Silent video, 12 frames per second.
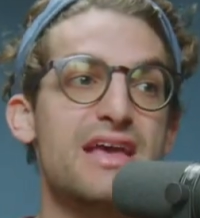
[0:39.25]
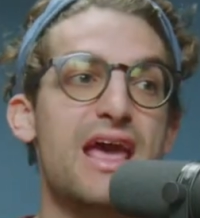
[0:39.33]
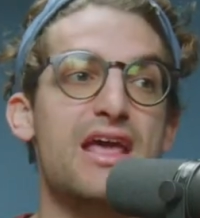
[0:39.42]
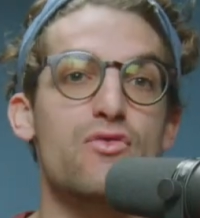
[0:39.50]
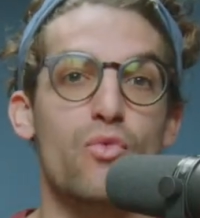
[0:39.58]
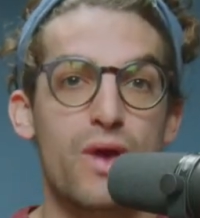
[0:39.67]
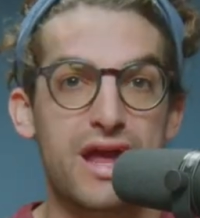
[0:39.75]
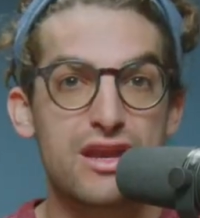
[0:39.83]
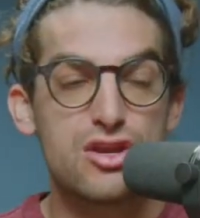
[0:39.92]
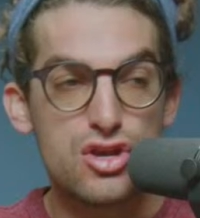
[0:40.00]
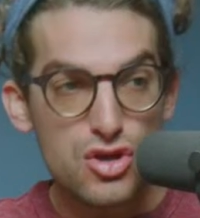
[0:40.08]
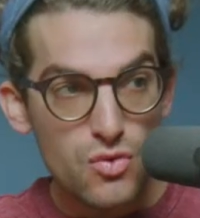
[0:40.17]
and
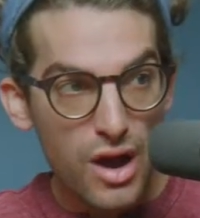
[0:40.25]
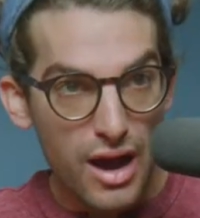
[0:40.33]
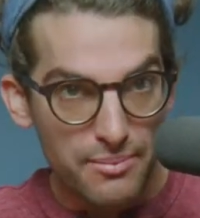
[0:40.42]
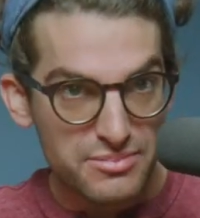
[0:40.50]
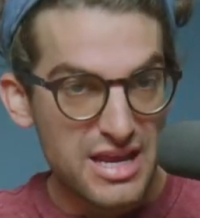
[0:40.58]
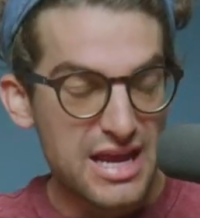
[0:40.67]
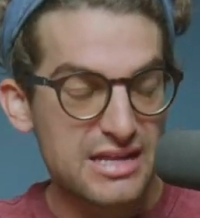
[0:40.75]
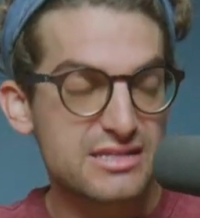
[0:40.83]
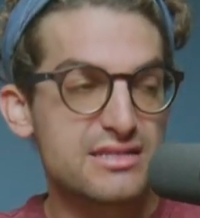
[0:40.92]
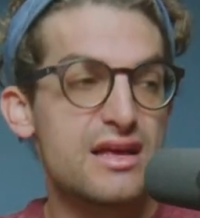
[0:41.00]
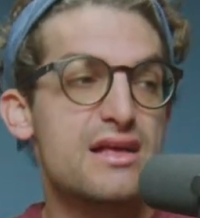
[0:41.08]
ran new updates